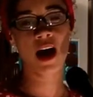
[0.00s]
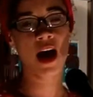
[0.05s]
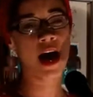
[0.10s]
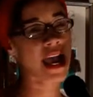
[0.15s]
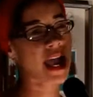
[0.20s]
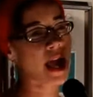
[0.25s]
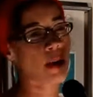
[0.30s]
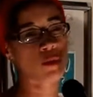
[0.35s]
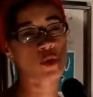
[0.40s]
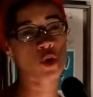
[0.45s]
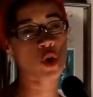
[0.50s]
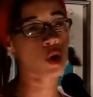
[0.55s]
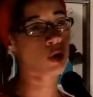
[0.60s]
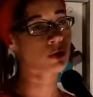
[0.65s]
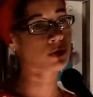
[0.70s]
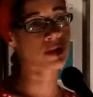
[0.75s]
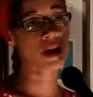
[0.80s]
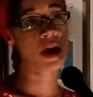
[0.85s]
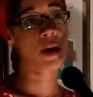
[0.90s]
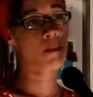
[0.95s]
I am not
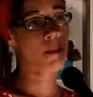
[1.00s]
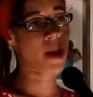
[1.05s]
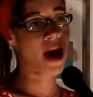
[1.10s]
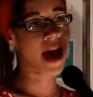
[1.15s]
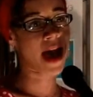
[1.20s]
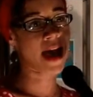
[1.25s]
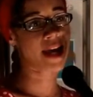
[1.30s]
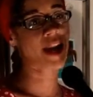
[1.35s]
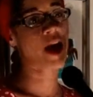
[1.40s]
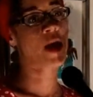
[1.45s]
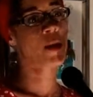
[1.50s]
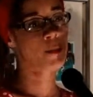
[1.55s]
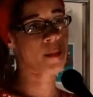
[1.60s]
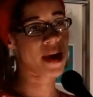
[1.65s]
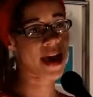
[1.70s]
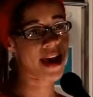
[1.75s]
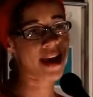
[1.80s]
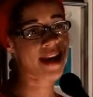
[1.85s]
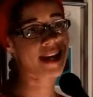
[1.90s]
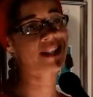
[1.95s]

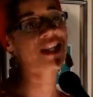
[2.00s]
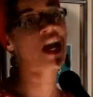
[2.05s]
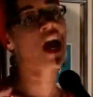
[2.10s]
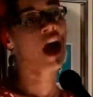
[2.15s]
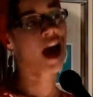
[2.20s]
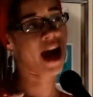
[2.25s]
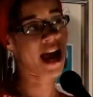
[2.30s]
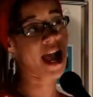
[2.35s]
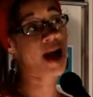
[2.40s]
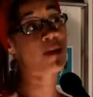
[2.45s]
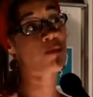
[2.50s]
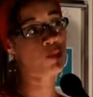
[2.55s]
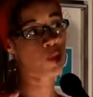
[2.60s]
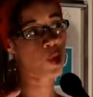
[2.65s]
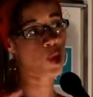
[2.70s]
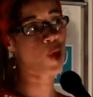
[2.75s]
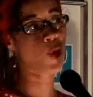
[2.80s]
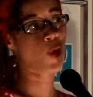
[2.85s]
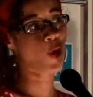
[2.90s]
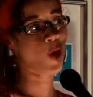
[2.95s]
man-made. I am
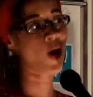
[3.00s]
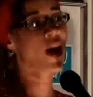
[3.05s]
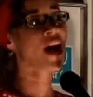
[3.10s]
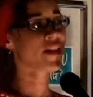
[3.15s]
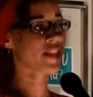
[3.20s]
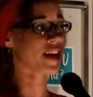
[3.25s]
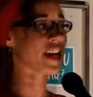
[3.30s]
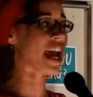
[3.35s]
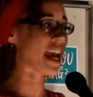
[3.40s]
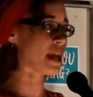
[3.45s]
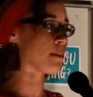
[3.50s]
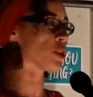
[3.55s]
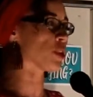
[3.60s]
more than a